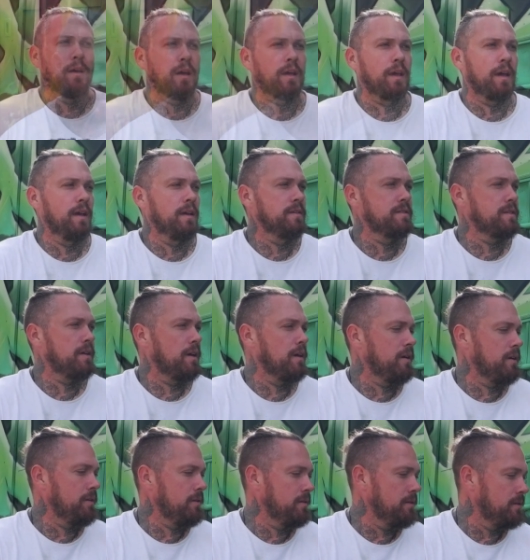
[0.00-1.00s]
Okay,
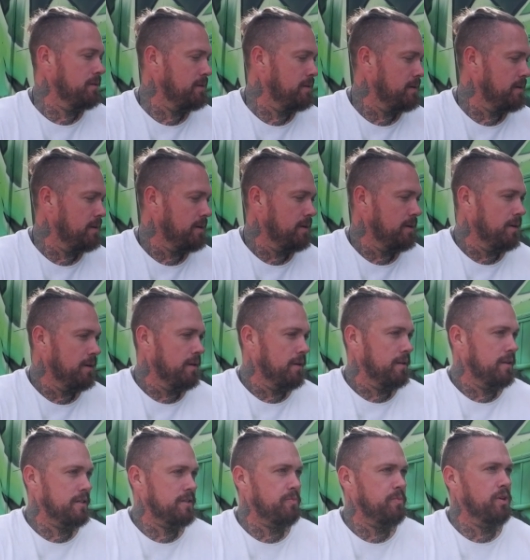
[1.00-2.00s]
so
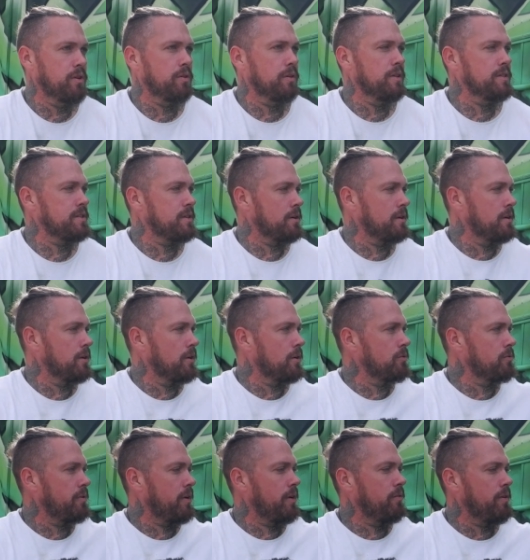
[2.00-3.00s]
this mural is on an
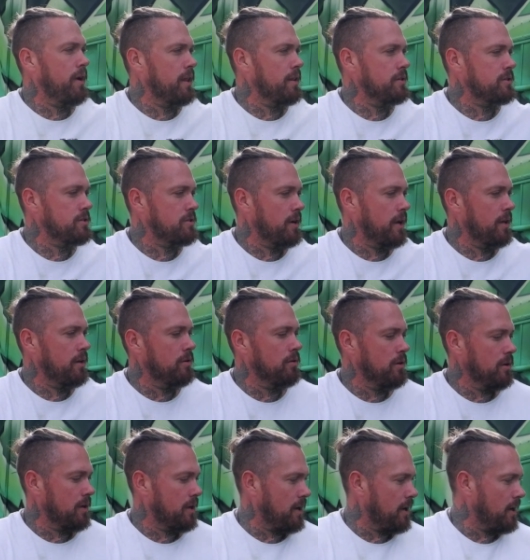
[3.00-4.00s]
old red rattler train
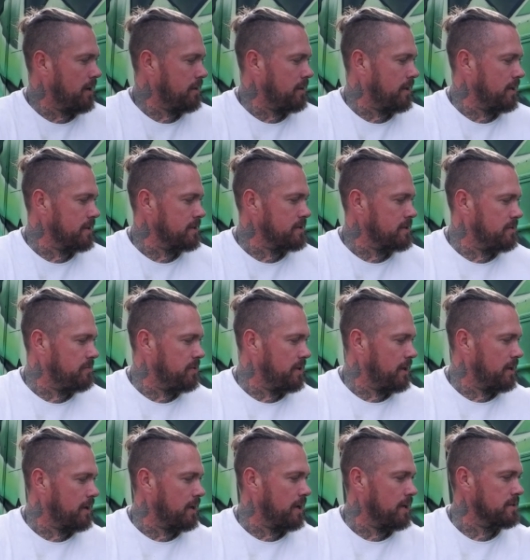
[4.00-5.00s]
car thanks to
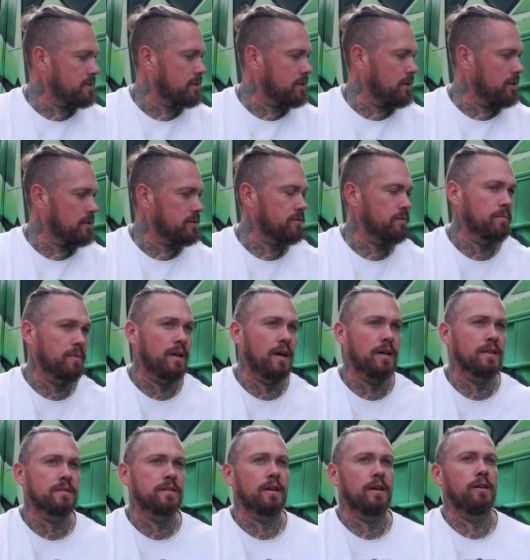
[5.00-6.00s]
Peter Kazkos from
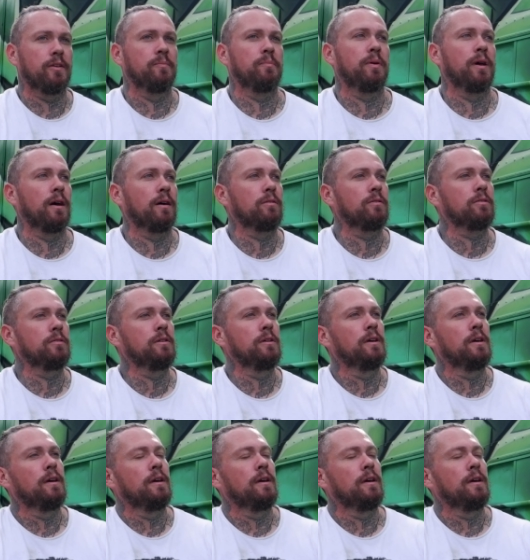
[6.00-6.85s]
Kazcare and Bowral.